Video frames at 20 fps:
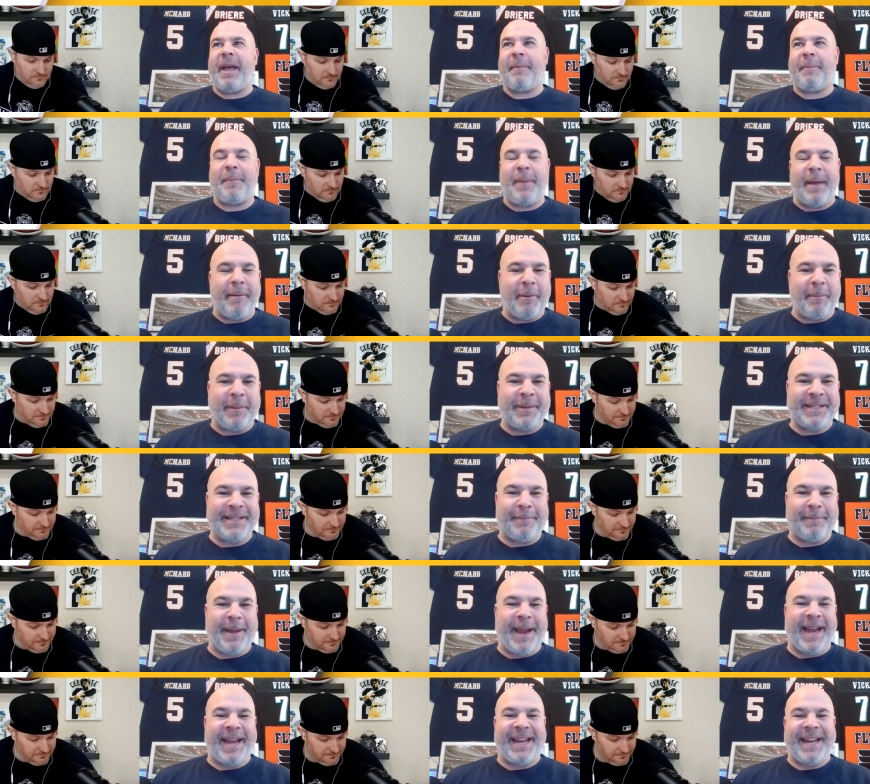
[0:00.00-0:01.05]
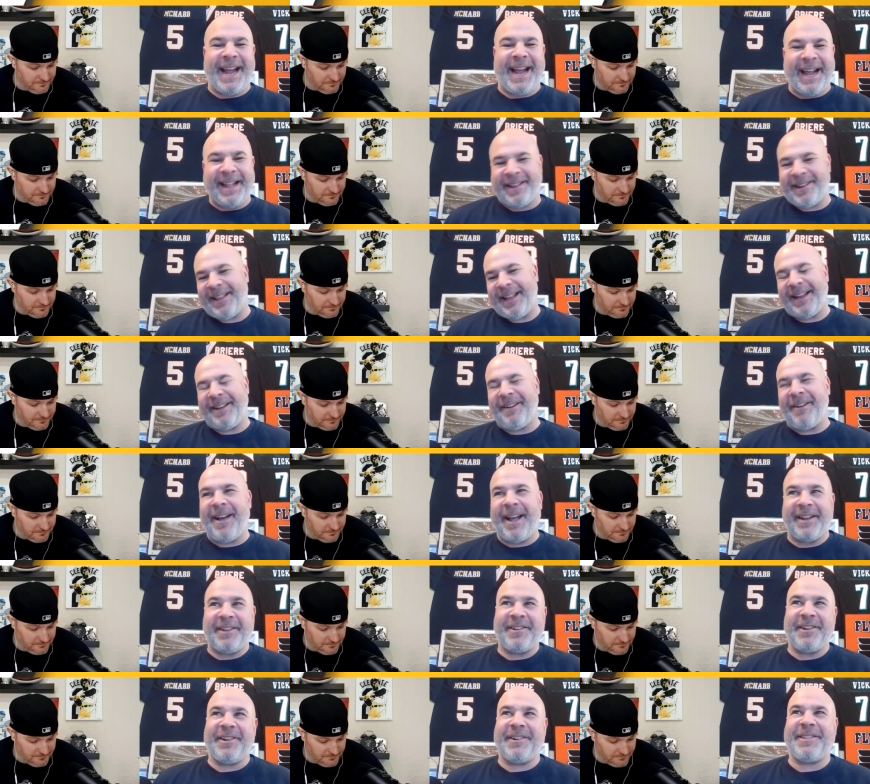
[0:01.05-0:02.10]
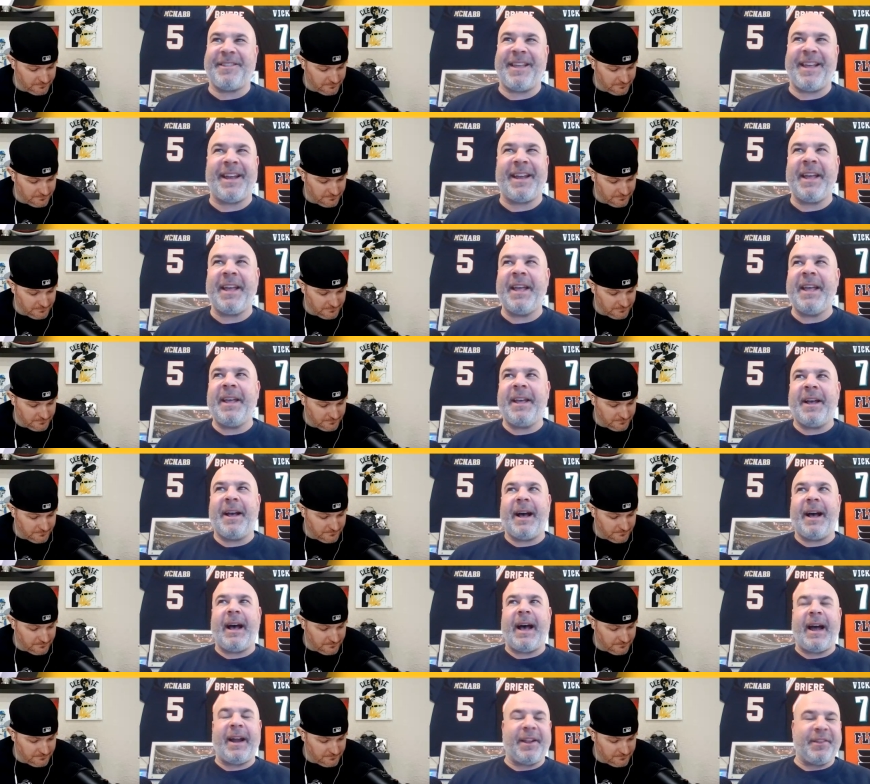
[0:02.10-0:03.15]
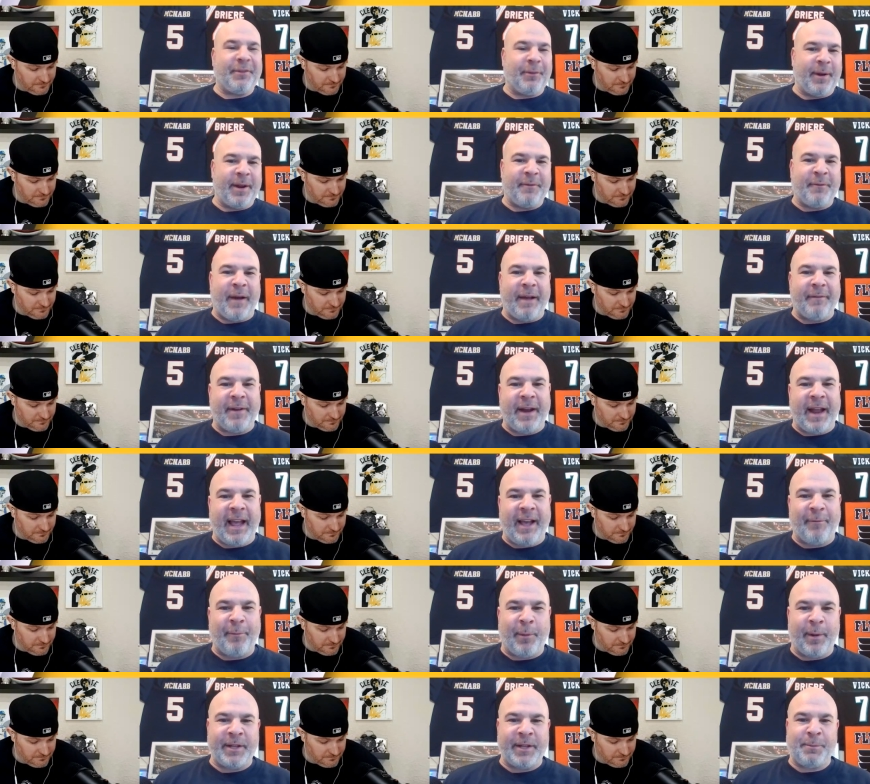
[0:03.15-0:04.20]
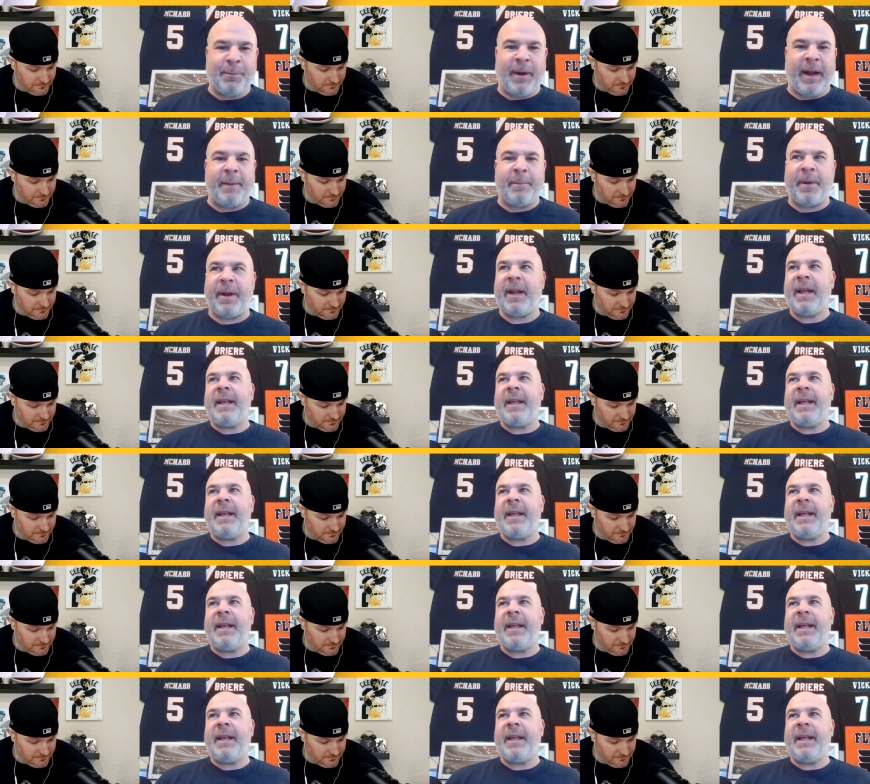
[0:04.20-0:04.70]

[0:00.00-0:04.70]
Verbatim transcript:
Speaker 1: Bama puts up 89. They're like, go ahead, do your thing. Uh, on a 25 and a half point spread. But